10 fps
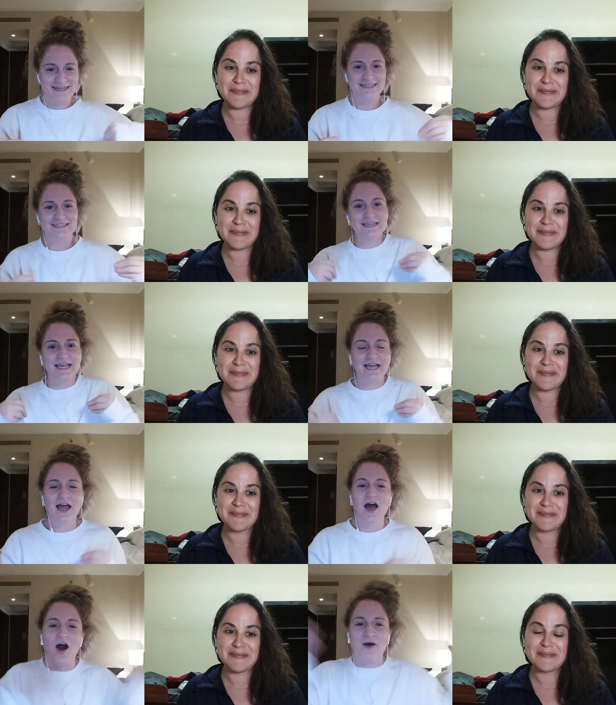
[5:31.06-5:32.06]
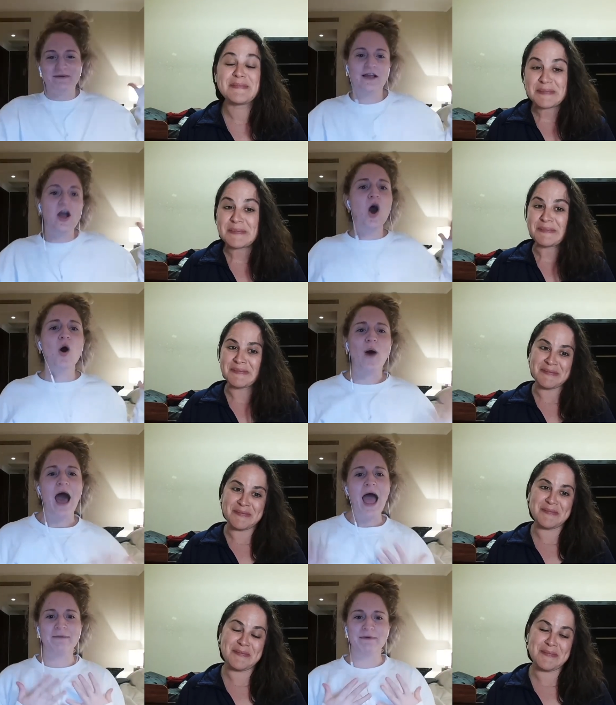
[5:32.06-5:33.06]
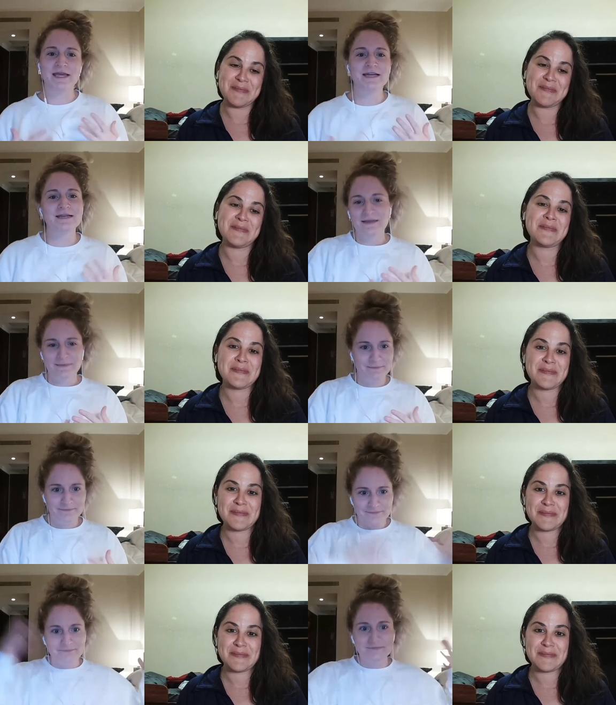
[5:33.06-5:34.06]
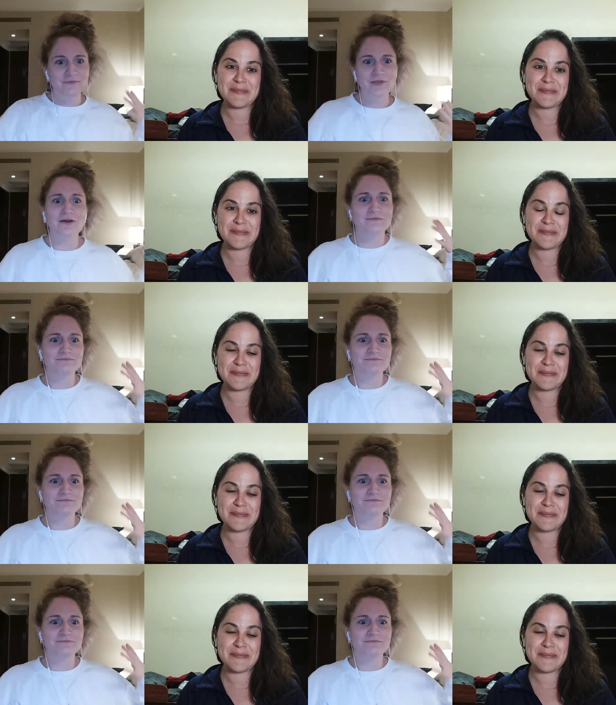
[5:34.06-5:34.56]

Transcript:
Speaker 1: It's like, I'll be like, oh, I'm in You're